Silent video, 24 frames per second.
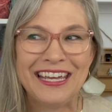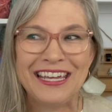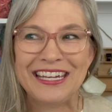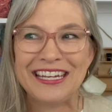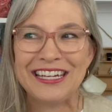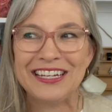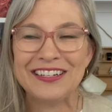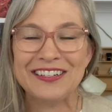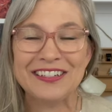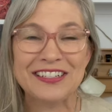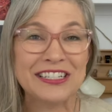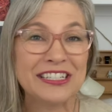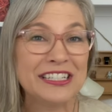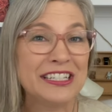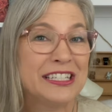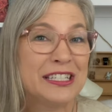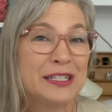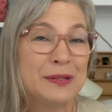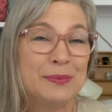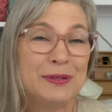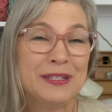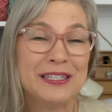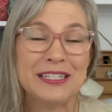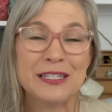You know, she's
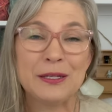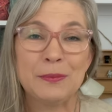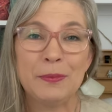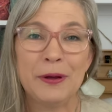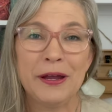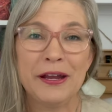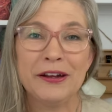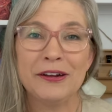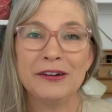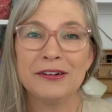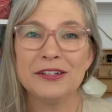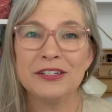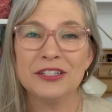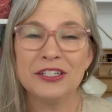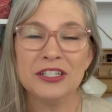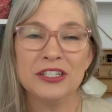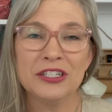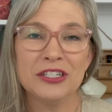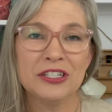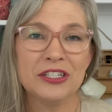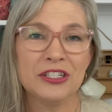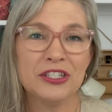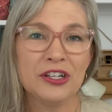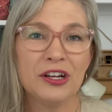a busy parent. She
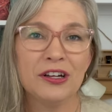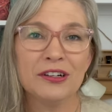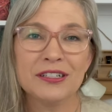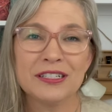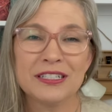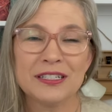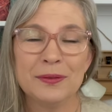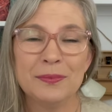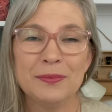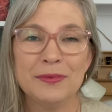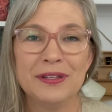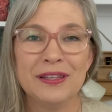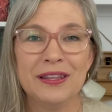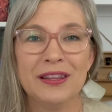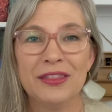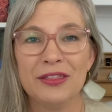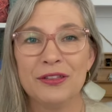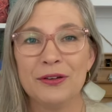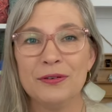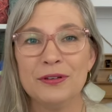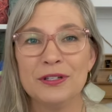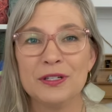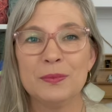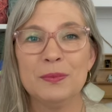just chucks them
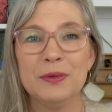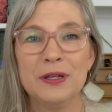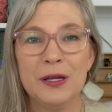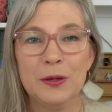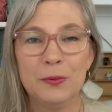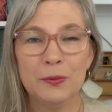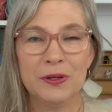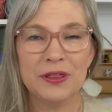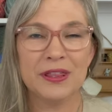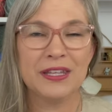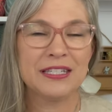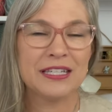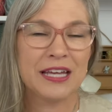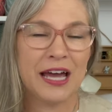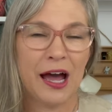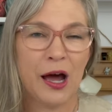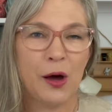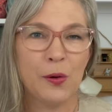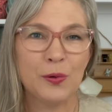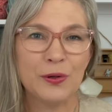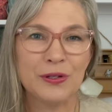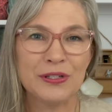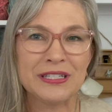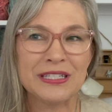throws them in with the
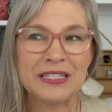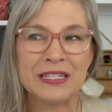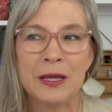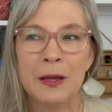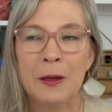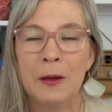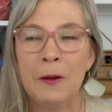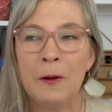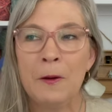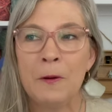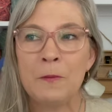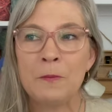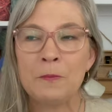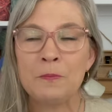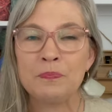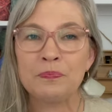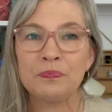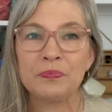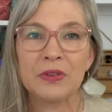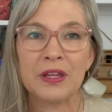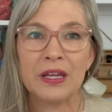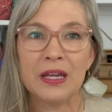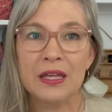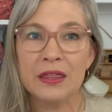towels.
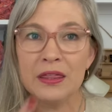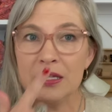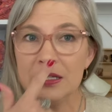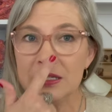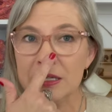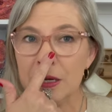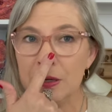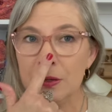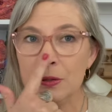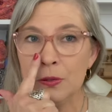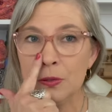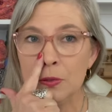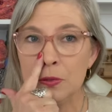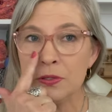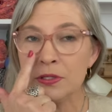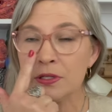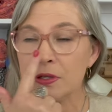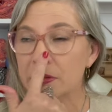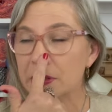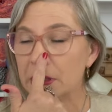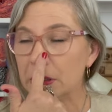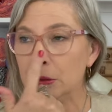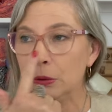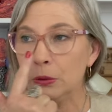And the nose
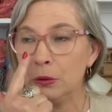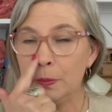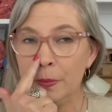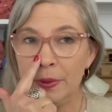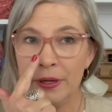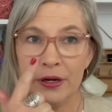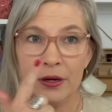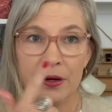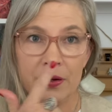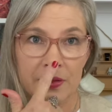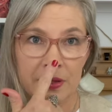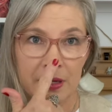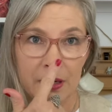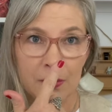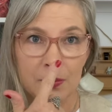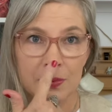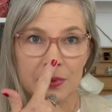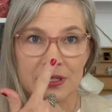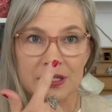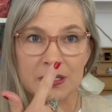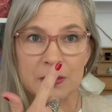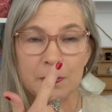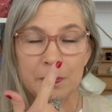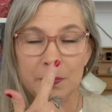on the little bear that
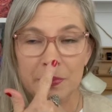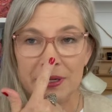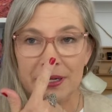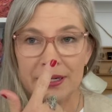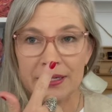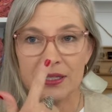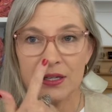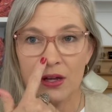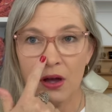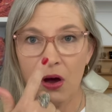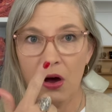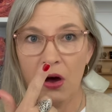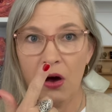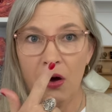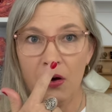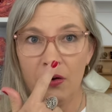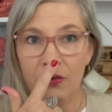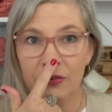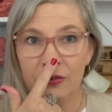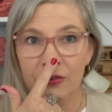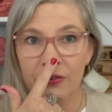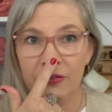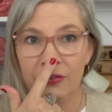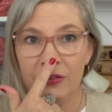was picked
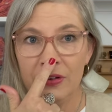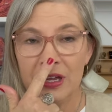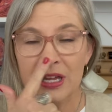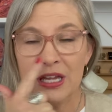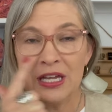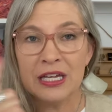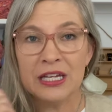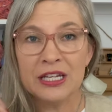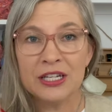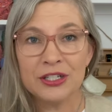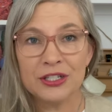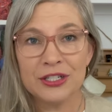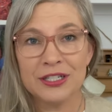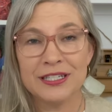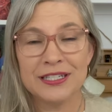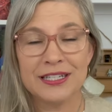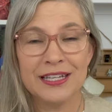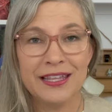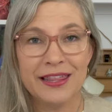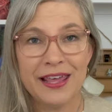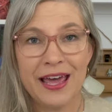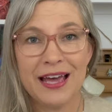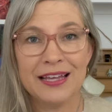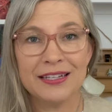off, she
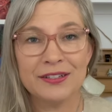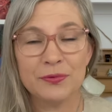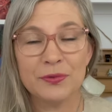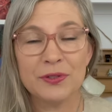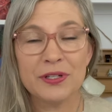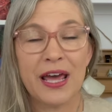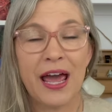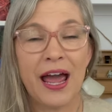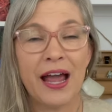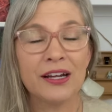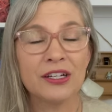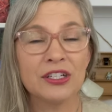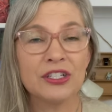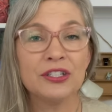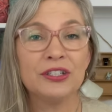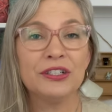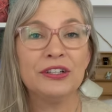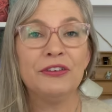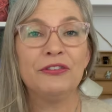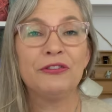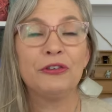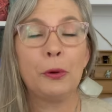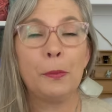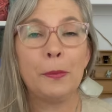said that was
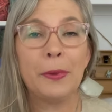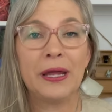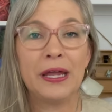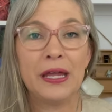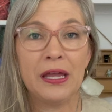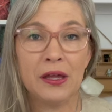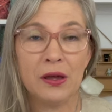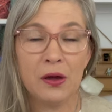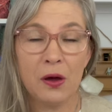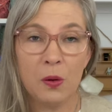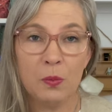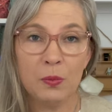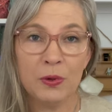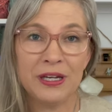actually from him.